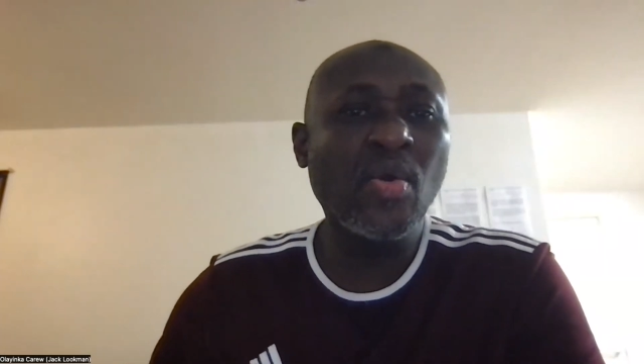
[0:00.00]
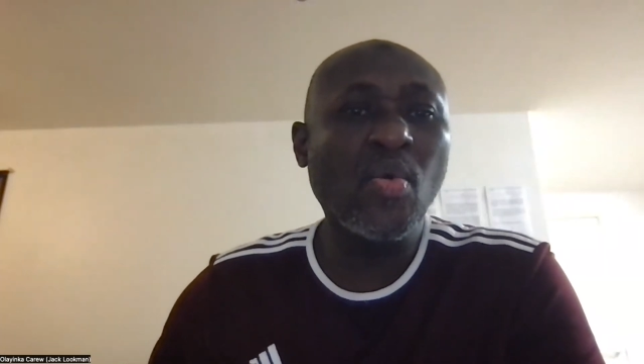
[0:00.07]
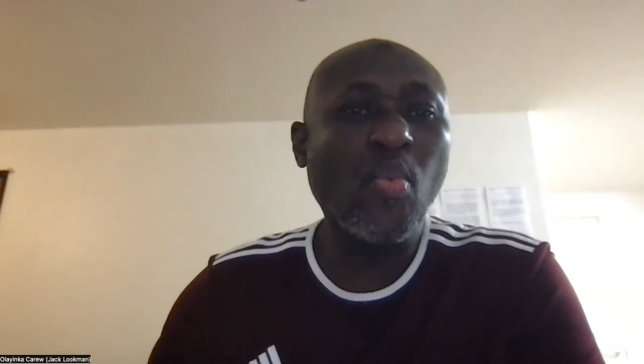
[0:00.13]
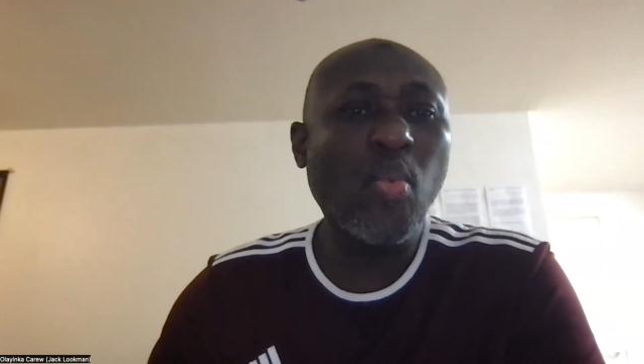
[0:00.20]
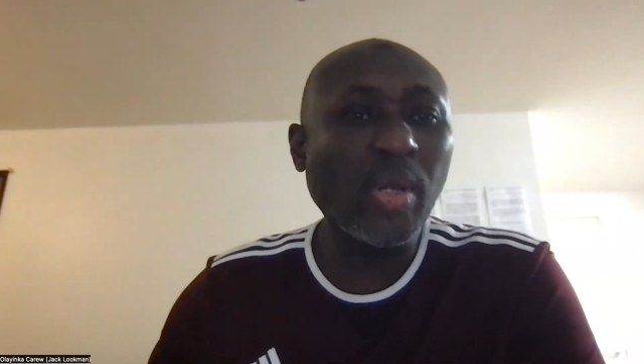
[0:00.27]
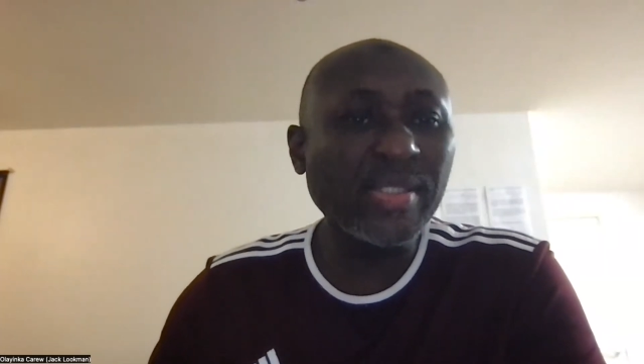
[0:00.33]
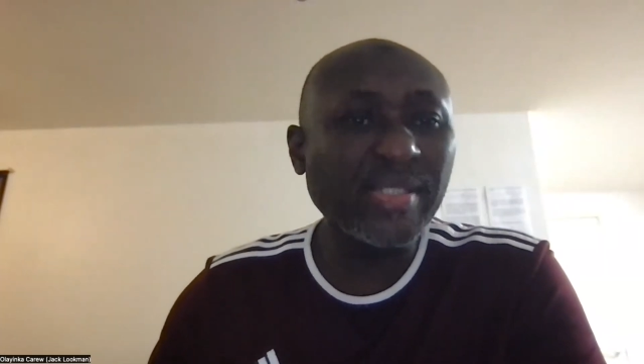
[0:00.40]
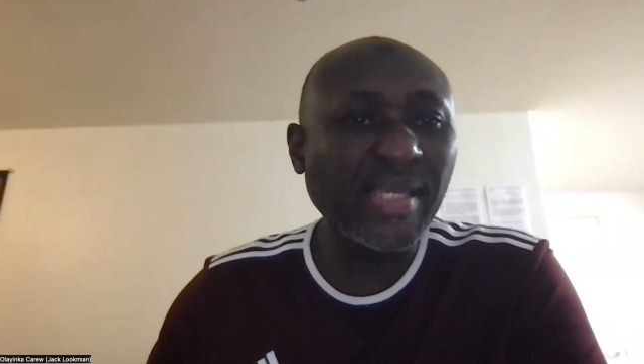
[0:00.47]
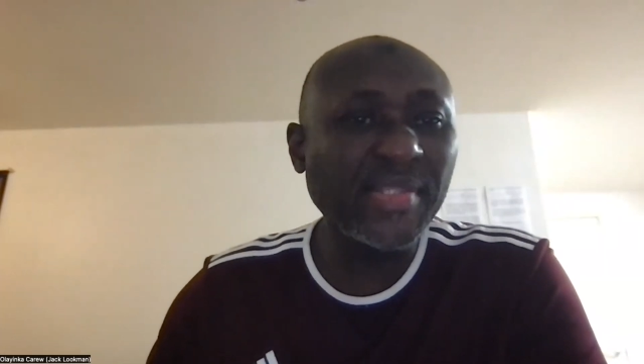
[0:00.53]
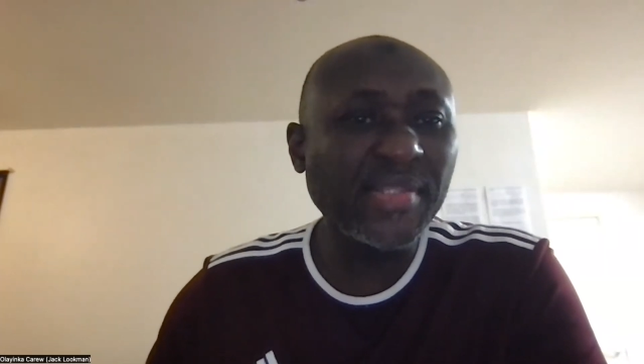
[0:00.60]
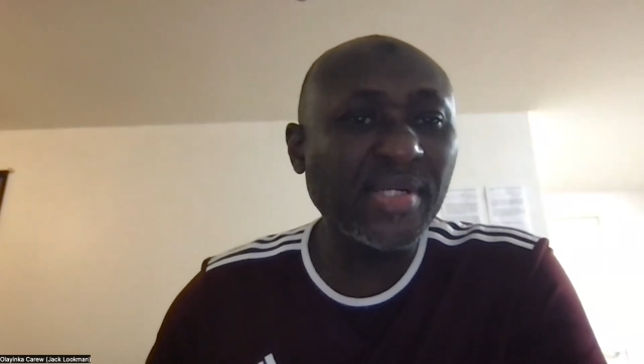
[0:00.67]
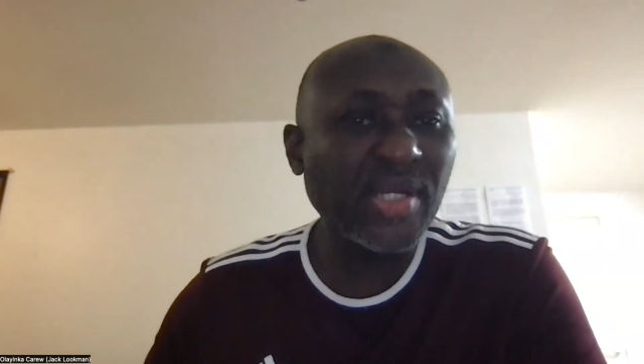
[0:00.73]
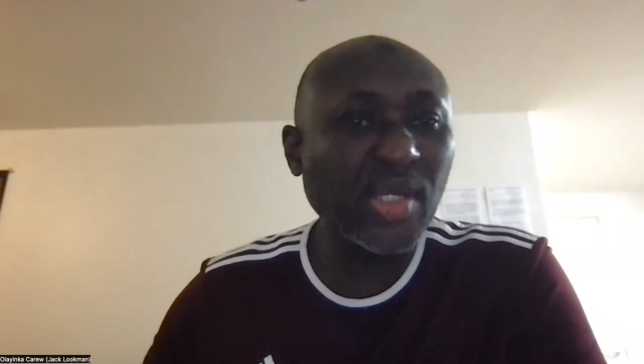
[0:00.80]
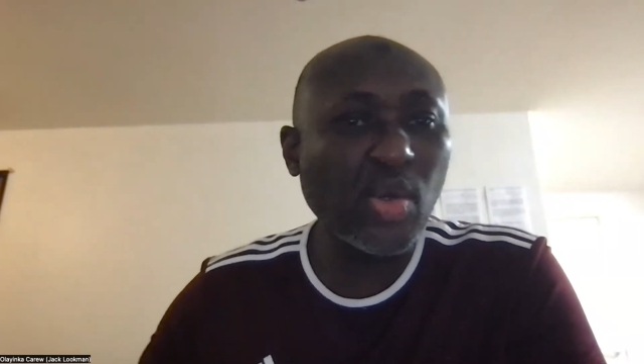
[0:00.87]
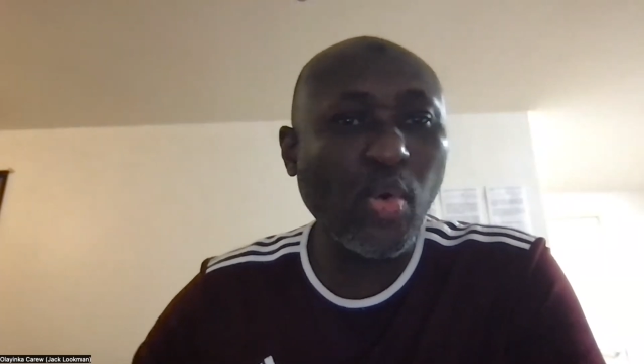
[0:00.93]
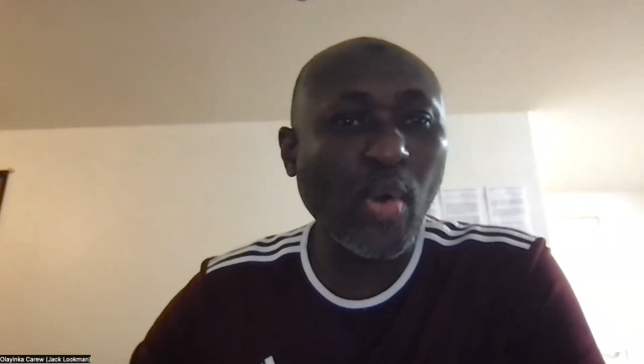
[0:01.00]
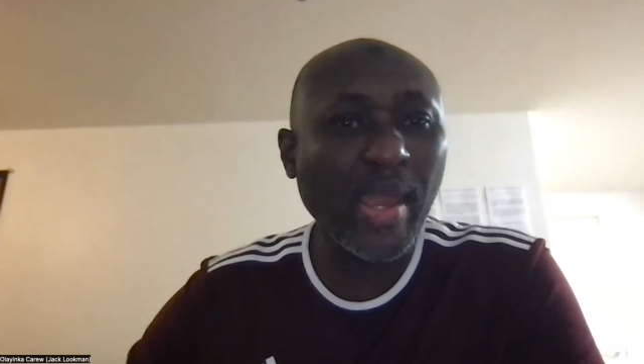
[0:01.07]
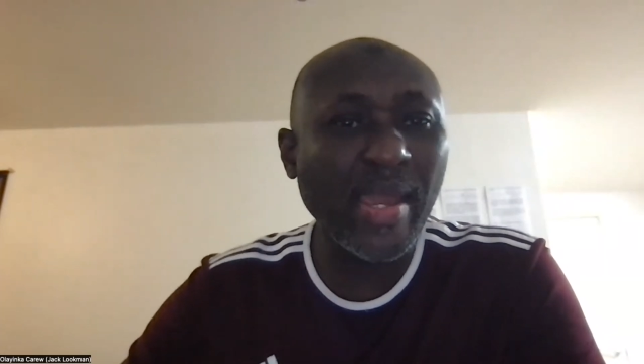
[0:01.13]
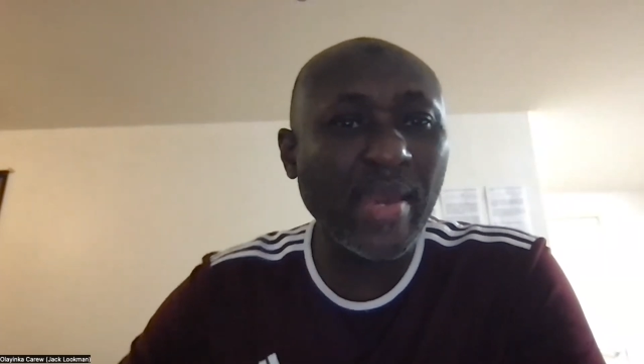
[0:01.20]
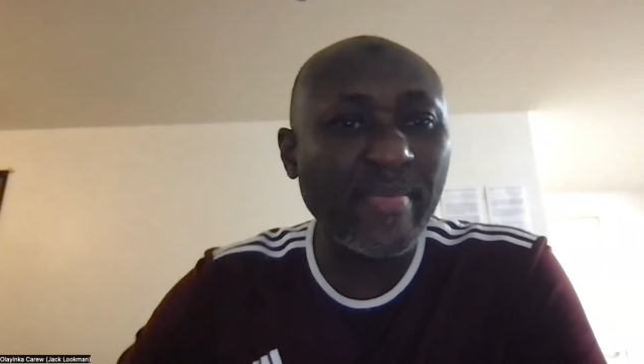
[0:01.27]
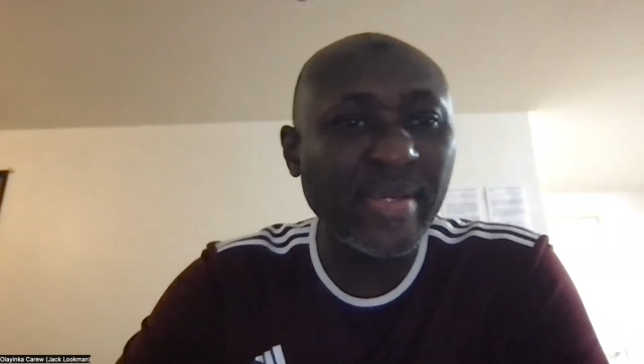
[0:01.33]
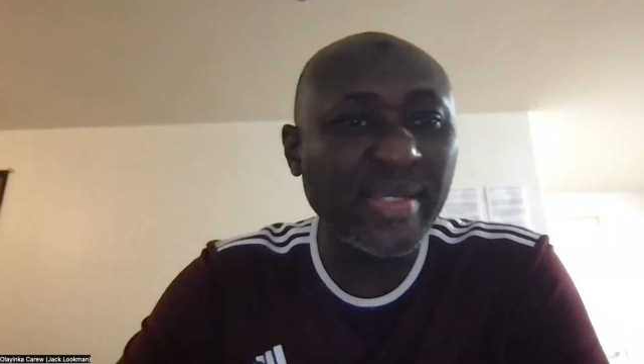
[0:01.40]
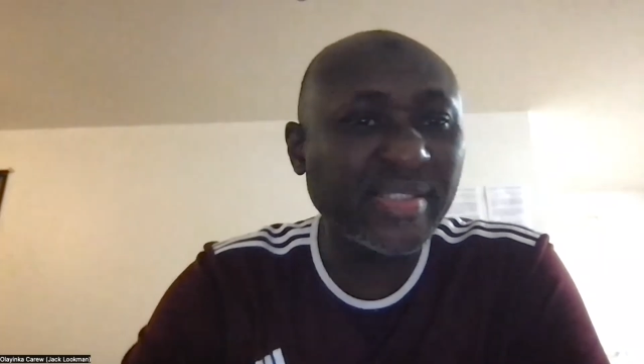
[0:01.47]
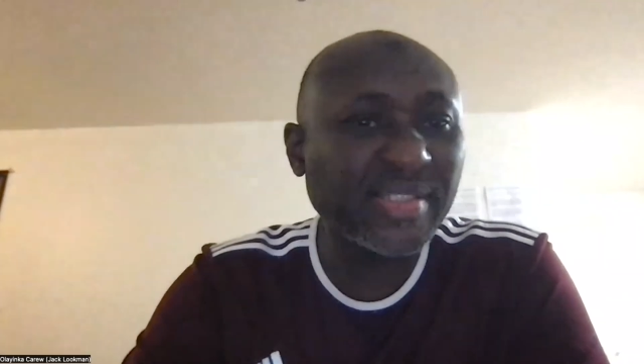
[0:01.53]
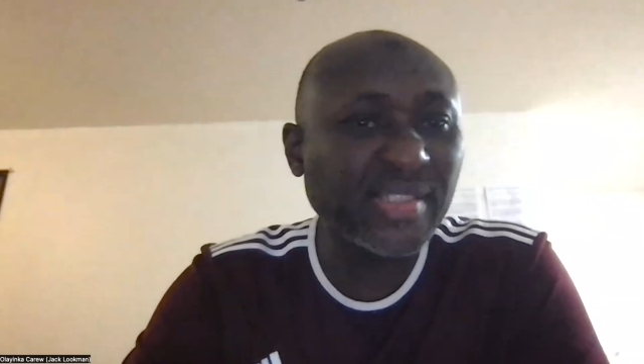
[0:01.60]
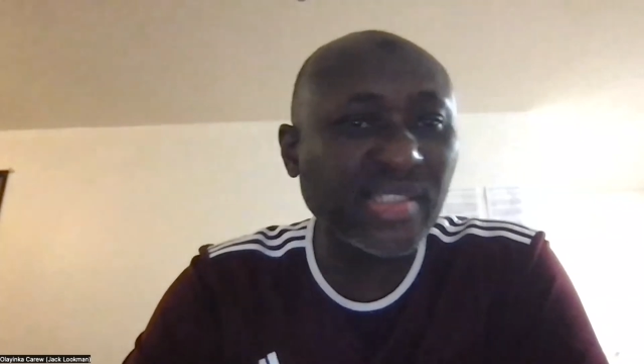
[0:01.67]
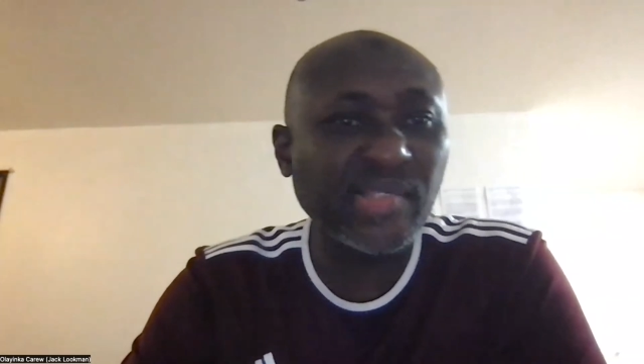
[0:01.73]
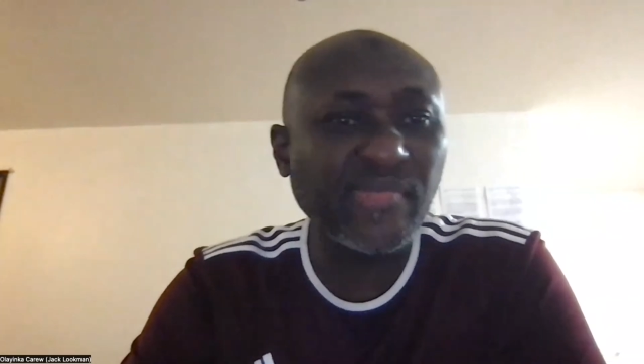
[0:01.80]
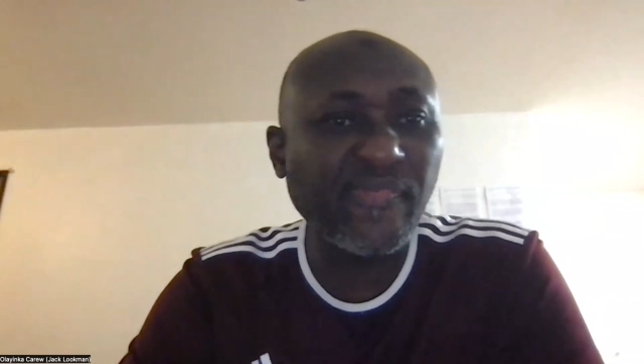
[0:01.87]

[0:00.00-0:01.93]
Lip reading: What are the requirements